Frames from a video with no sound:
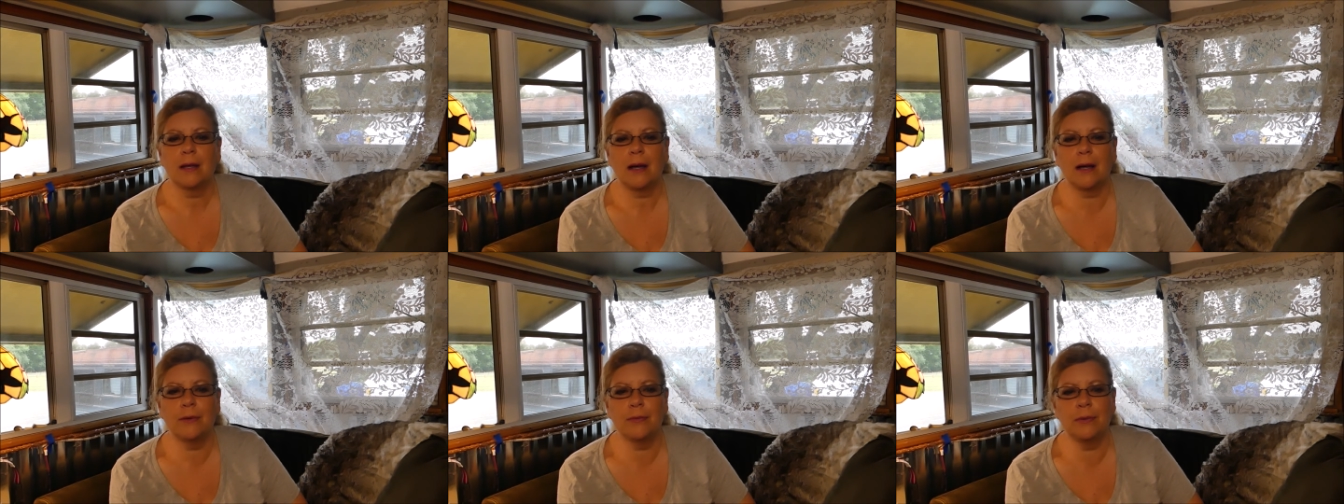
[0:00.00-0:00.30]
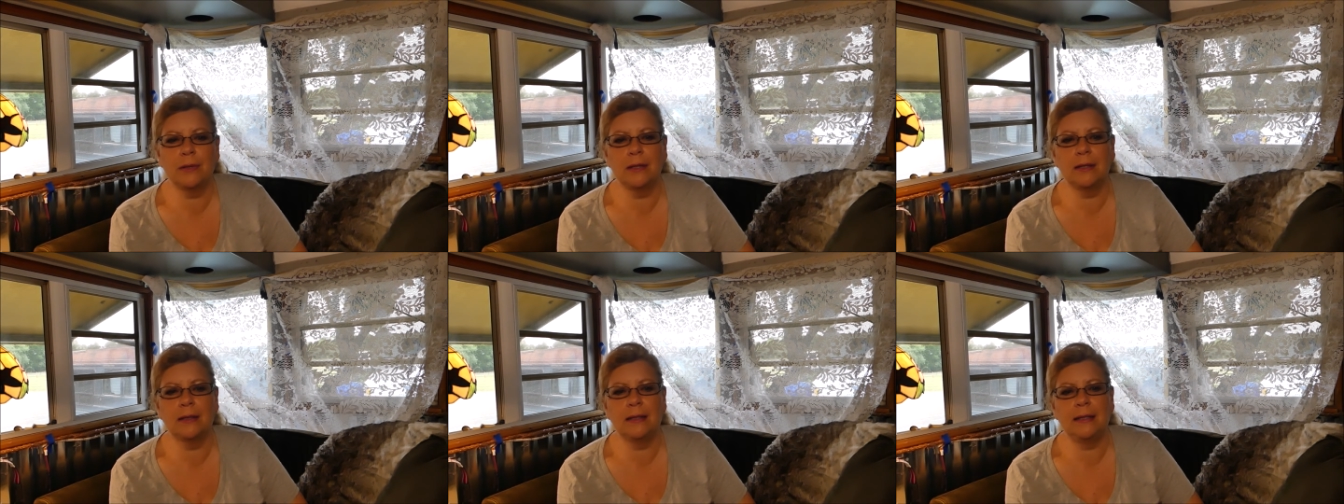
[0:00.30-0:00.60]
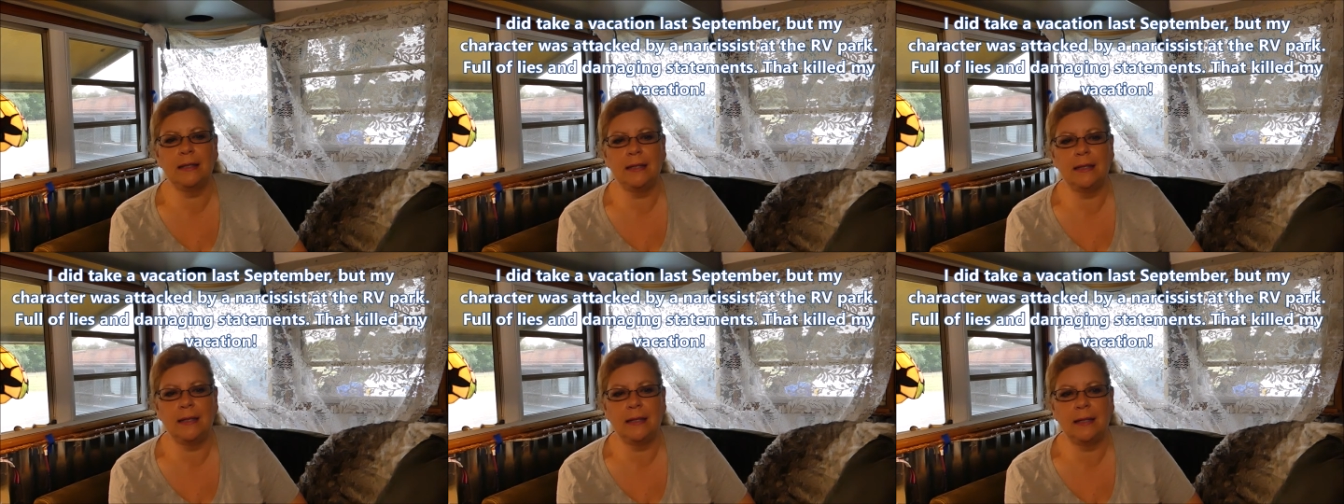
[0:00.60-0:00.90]
I
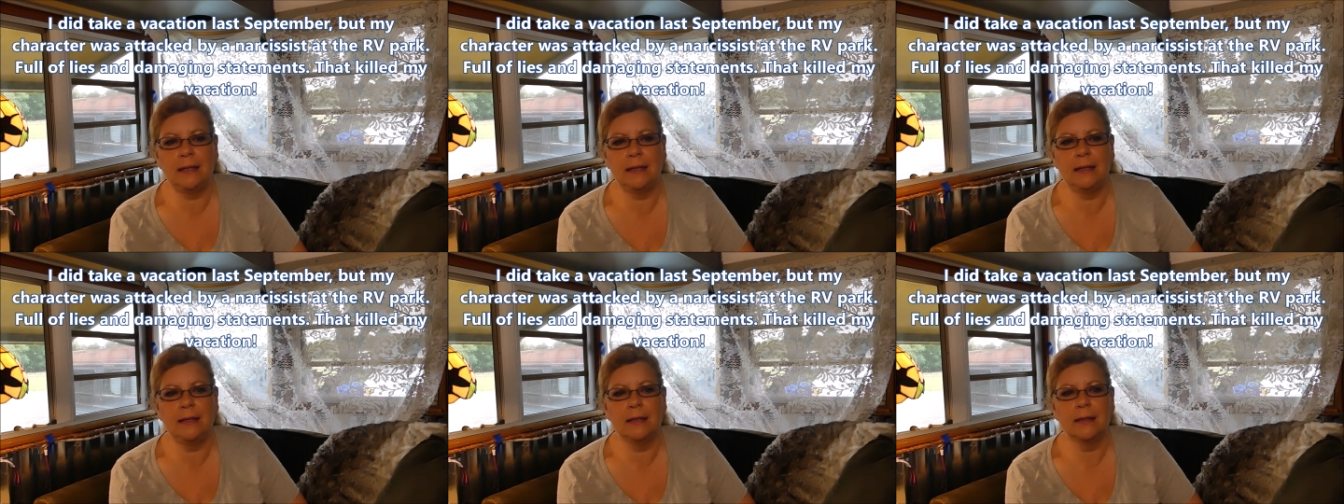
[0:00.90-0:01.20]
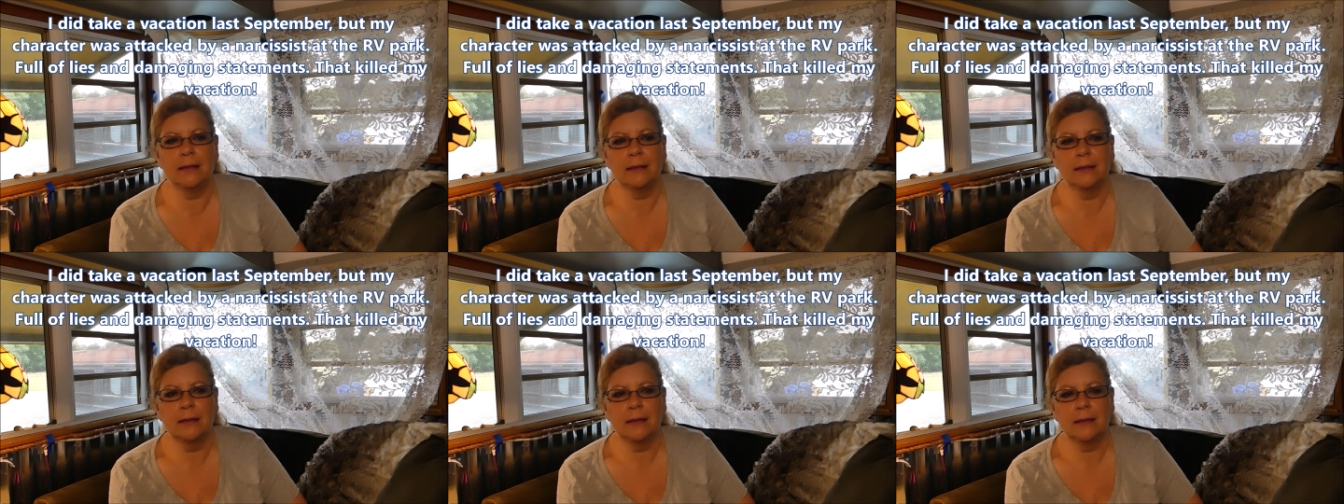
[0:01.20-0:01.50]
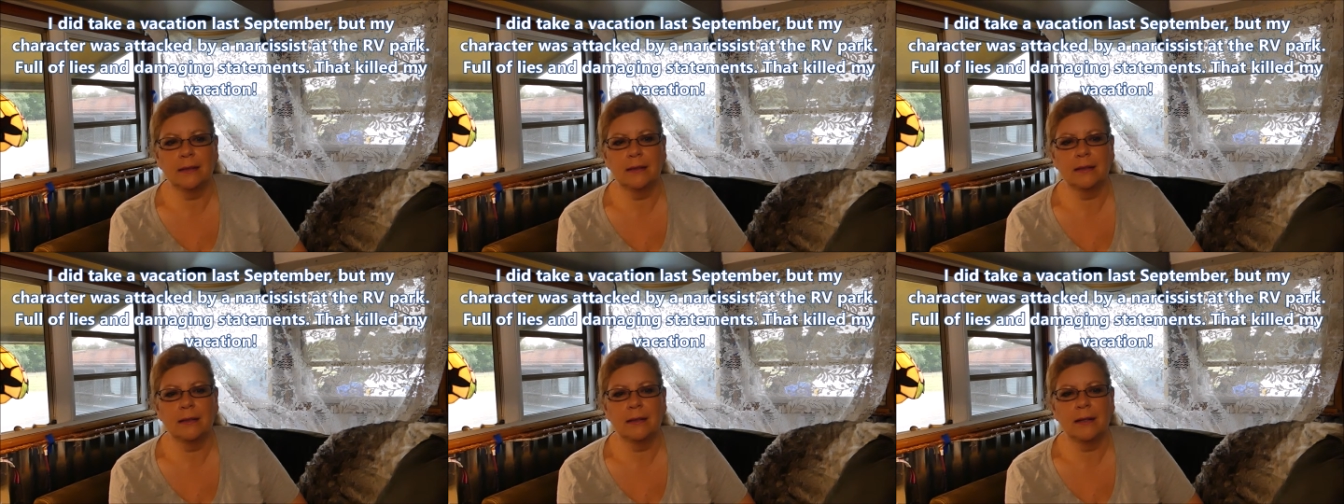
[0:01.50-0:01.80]
really need
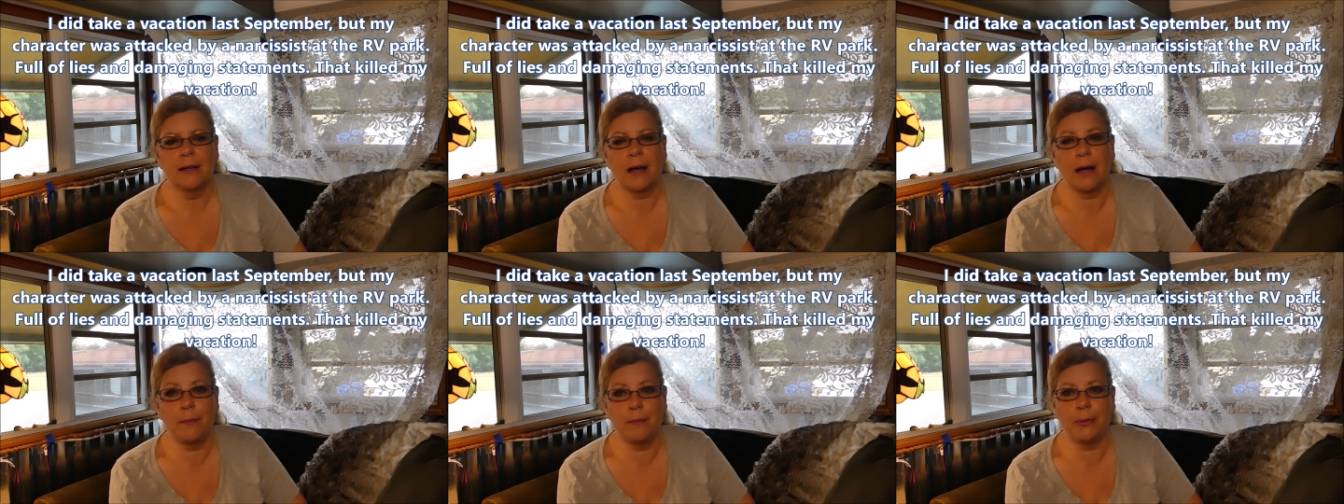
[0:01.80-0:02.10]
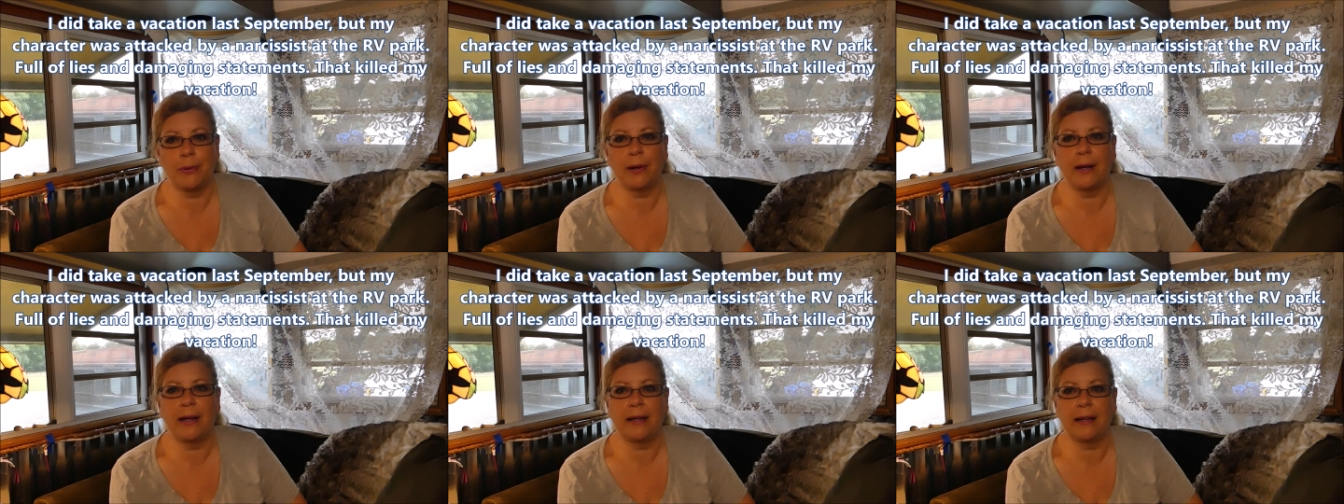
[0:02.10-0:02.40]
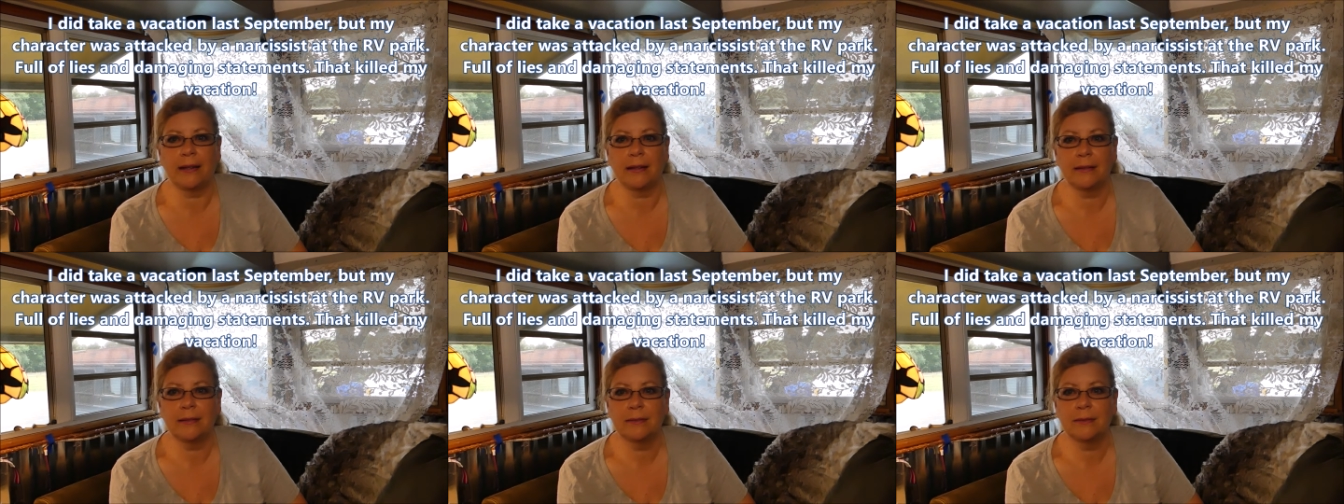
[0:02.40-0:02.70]
a
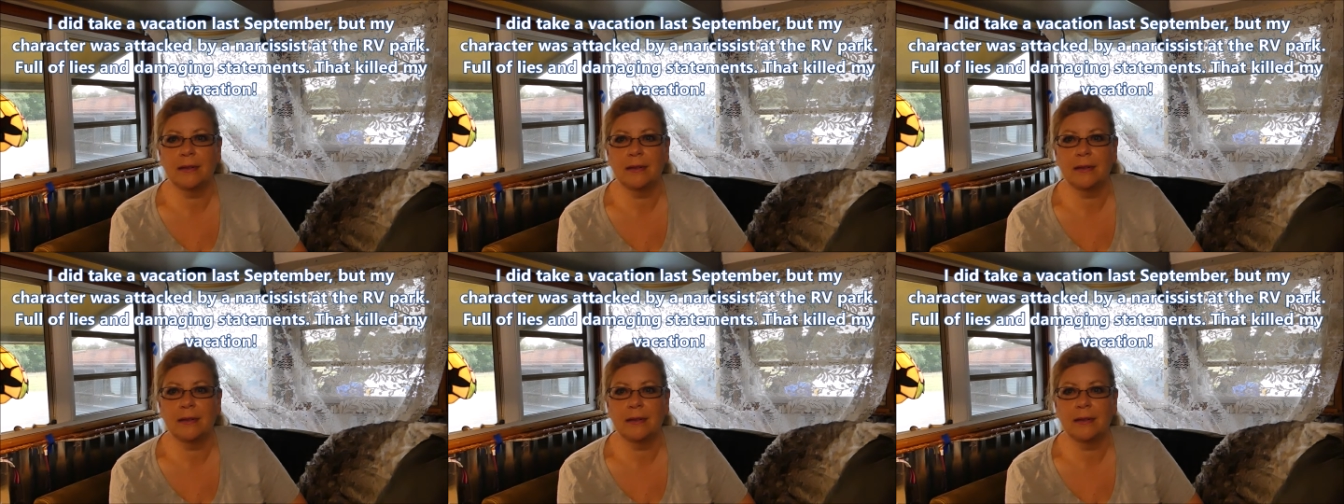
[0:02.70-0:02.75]
break.